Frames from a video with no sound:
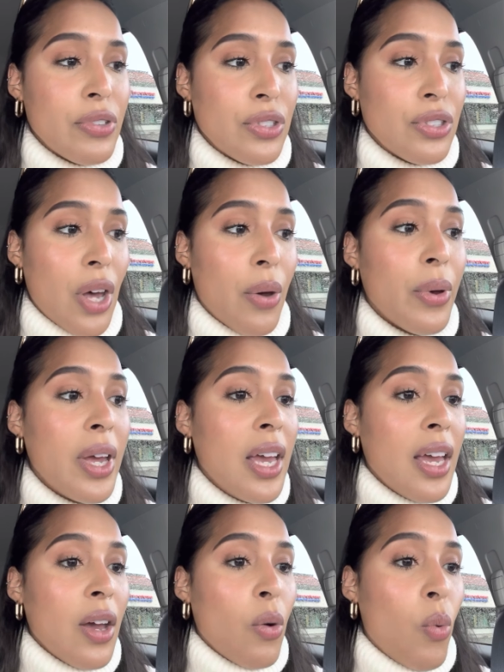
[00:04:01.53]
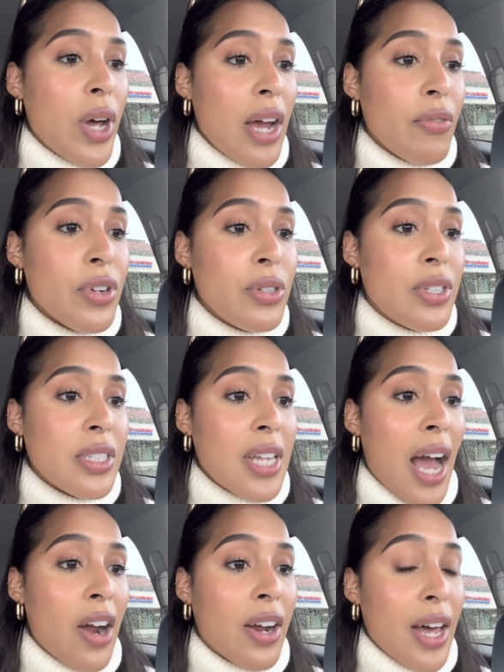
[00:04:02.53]
And so whatever you
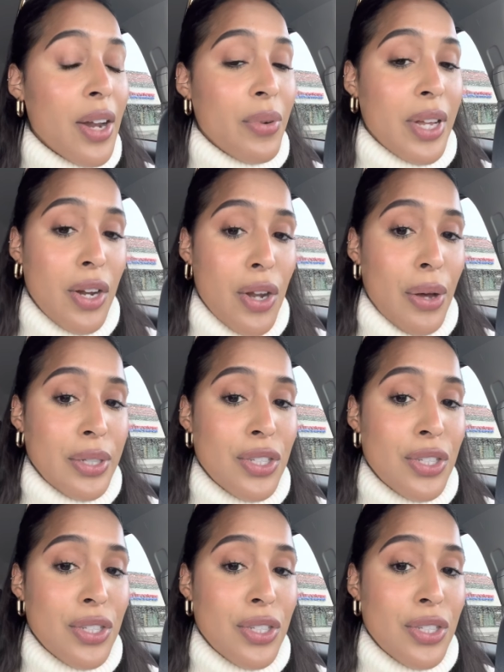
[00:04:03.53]
desire, God already knows.